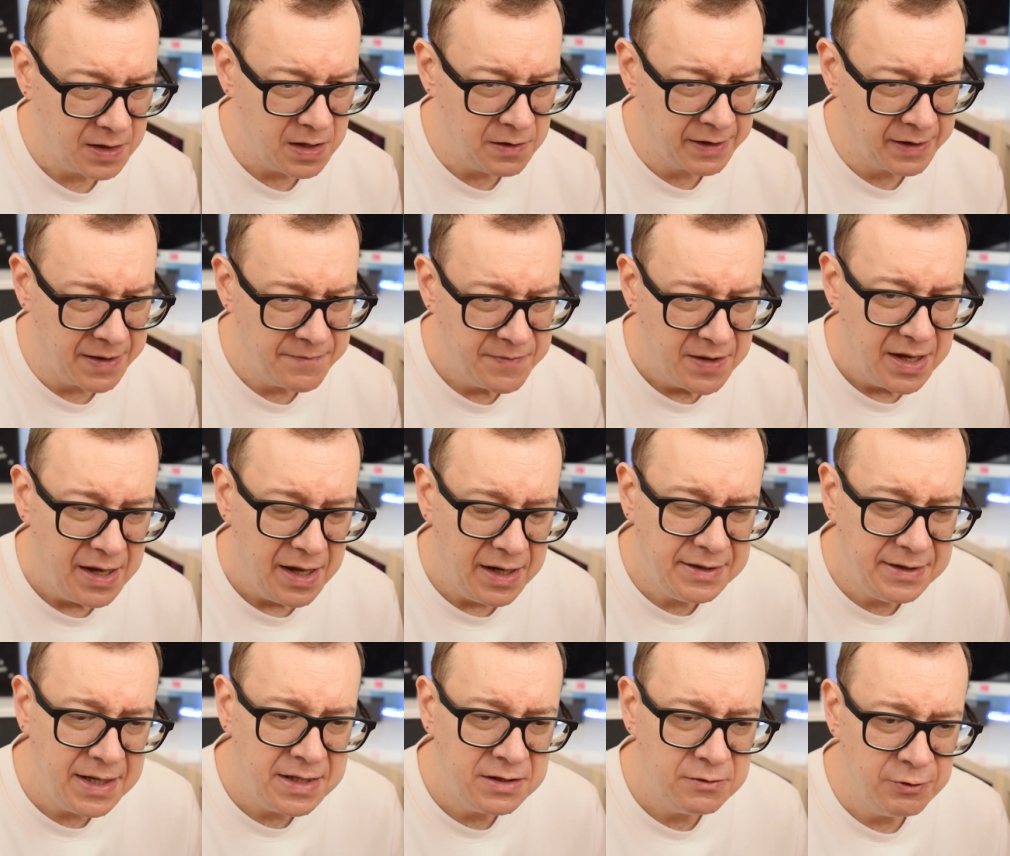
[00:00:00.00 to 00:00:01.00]
Okay, and
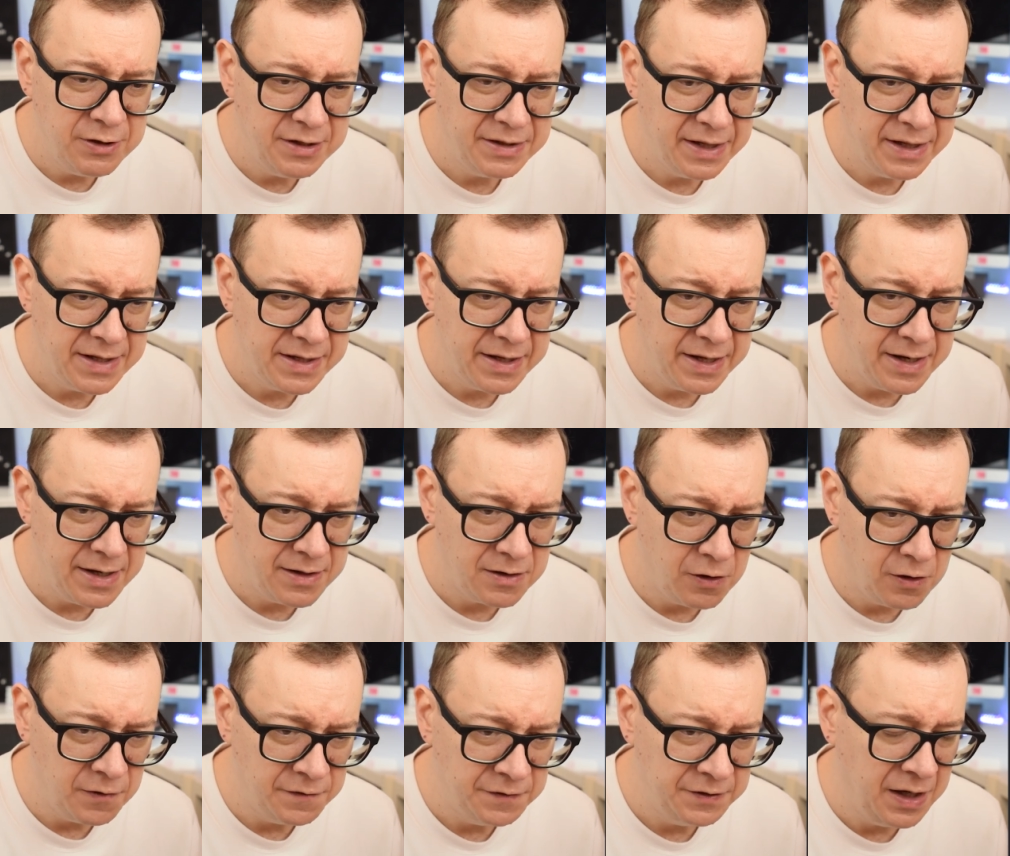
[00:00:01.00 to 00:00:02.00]
that will take care
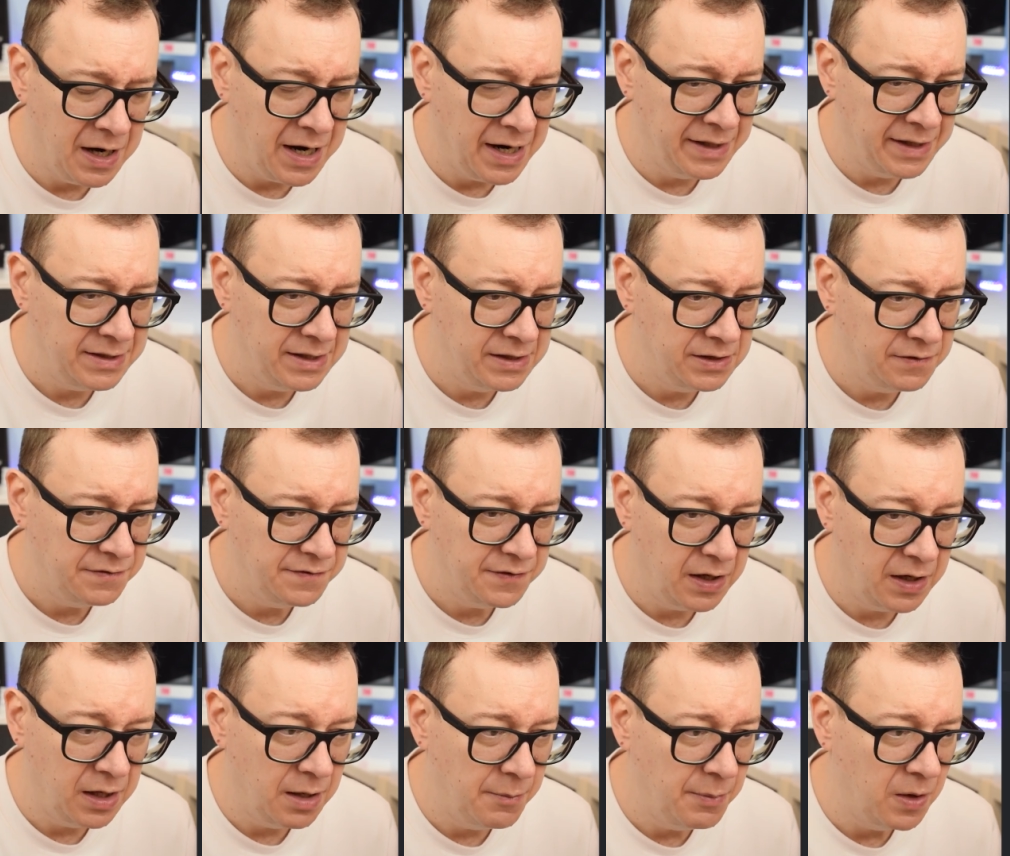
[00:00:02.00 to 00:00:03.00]
of the
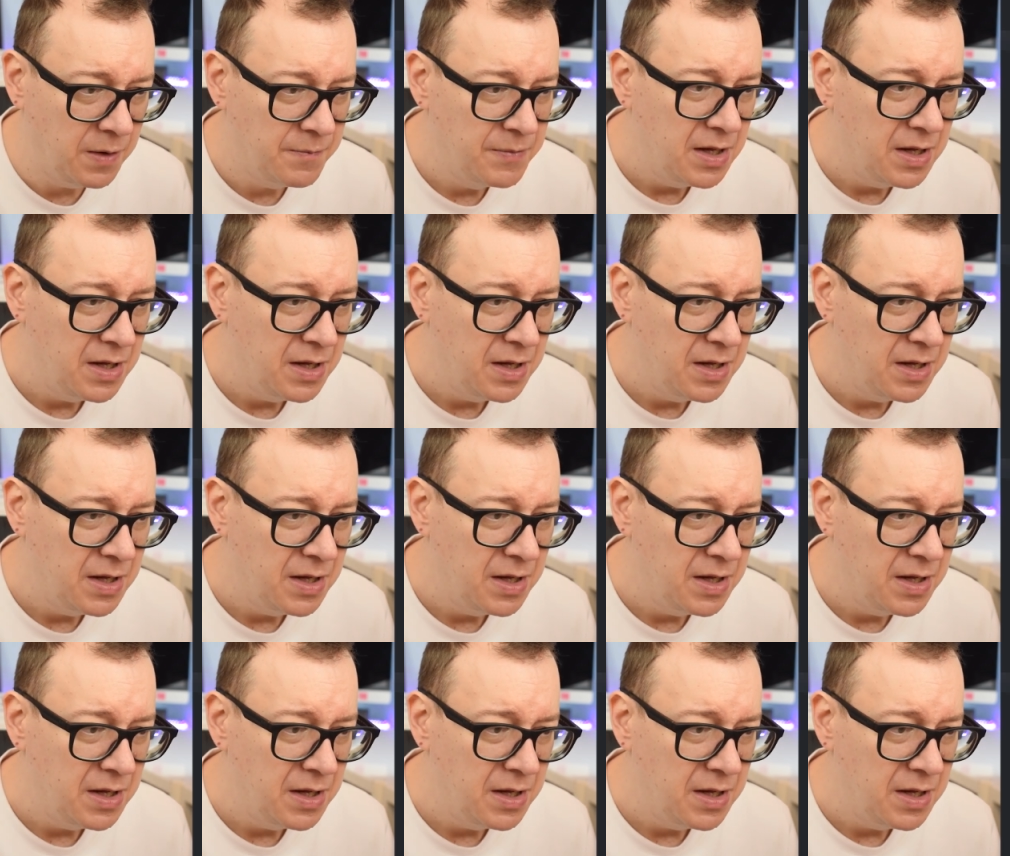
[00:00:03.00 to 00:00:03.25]
identifiable.